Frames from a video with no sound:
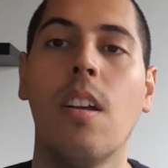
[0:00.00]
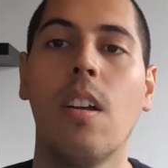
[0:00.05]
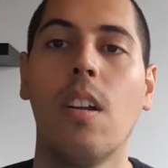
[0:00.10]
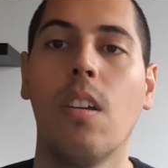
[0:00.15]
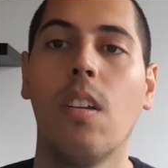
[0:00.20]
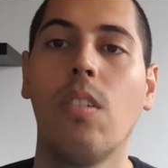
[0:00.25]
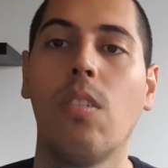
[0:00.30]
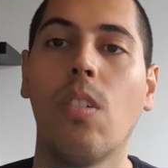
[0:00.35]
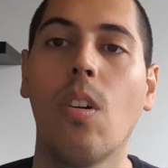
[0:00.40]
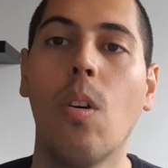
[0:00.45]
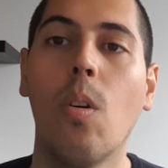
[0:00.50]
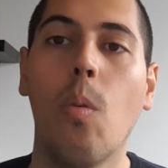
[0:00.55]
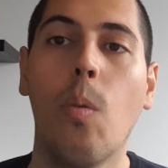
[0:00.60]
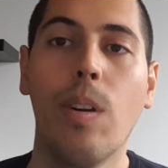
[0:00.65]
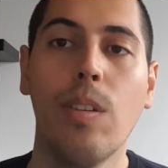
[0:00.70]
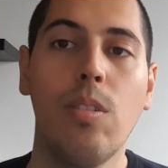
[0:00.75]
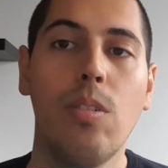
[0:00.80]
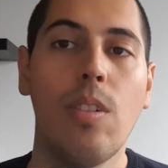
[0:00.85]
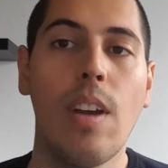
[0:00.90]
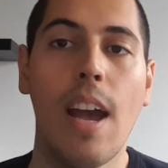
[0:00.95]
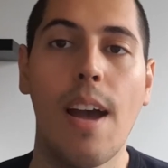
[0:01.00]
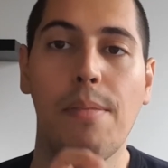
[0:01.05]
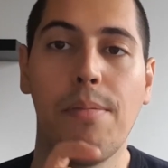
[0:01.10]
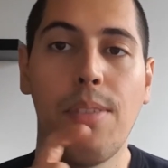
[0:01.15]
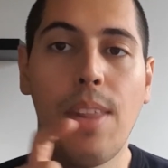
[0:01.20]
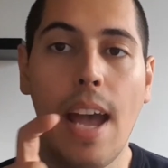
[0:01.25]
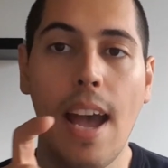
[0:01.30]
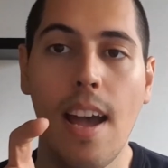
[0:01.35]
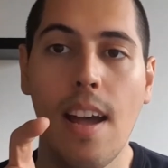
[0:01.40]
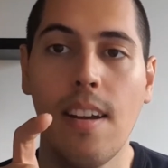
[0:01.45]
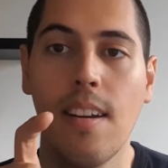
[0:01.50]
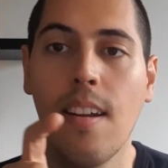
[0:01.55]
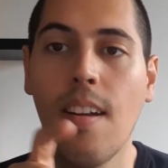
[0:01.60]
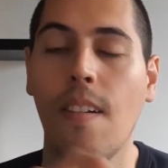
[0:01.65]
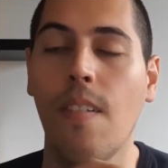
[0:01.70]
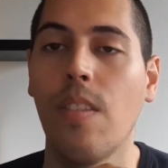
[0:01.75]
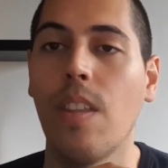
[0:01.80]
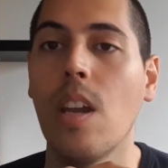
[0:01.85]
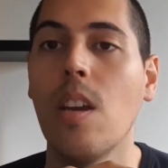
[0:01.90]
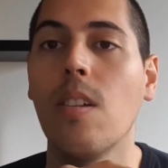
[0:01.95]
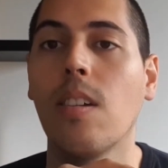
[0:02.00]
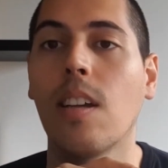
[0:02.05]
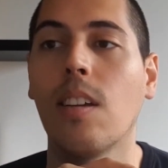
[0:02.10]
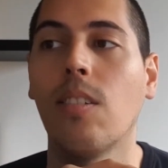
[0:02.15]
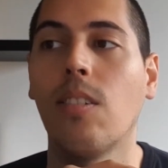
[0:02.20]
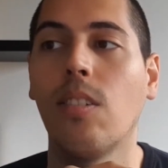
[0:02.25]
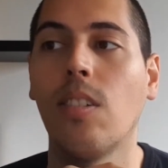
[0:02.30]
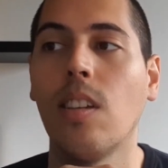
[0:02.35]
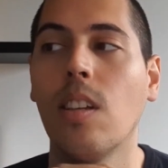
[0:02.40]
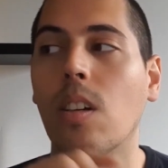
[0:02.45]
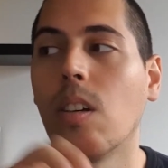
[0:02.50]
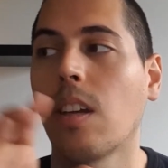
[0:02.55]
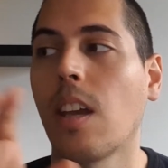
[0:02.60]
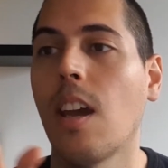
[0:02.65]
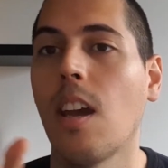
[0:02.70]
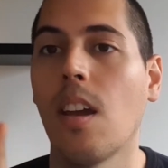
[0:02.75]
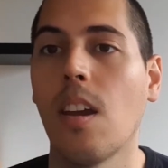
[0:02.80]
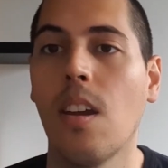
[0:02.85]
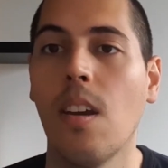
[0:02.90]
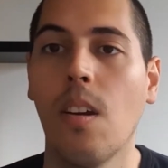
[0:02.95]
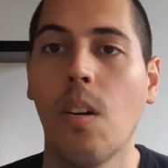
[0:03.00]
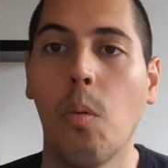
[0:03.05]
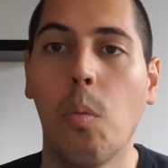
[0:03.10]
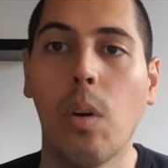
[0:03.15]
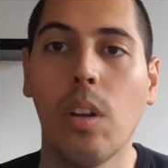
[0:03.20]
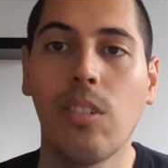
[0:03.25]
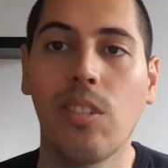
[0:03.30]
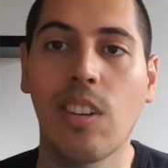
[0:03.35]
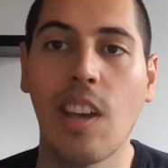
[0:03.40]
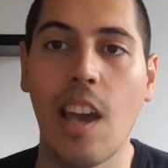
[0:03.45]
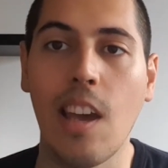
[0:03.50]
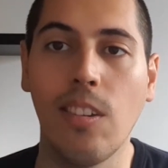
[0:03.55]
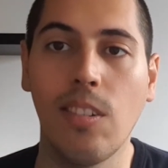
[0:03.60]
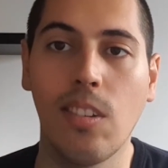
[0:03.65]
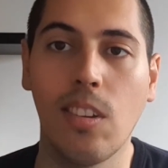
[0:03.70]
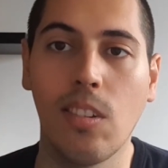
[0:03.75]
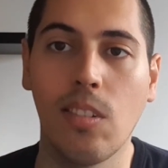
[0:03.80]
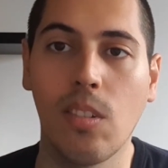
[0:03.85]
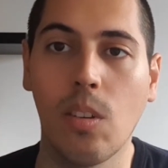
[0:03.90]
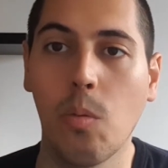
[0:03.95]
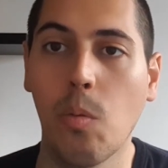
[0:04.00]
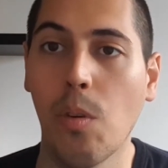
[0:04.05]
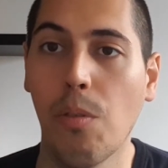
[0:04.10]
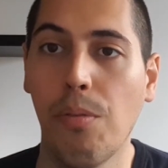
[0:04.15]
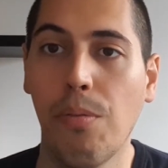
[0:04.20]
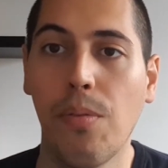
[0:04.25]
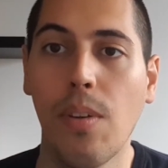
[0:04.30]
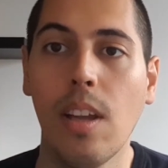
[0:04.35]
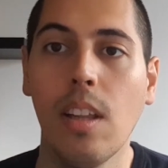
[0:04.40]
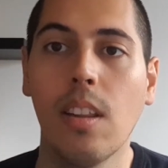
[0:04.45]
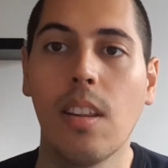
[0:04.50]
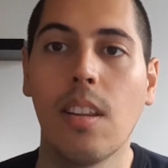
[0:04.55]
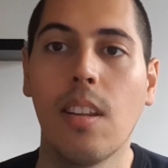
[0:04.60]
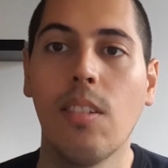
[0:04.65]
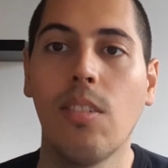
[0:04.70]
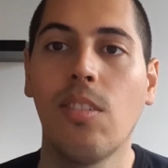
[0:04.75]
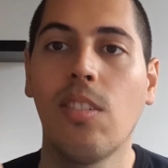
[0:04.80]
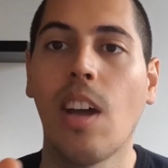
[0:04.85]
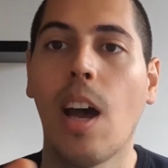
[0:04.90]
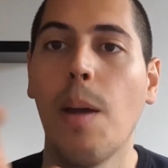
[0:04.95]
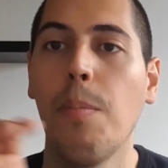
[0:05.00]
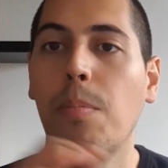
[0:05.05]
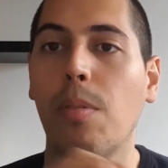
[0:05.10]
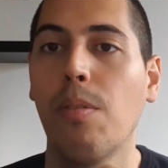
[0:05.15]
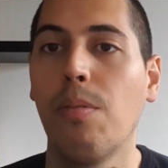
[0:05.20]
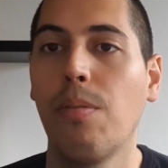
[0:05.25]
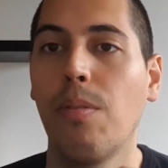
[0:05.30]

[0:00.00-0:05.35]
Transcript: So once you have that, then you can see, okay, which cases will fit this type of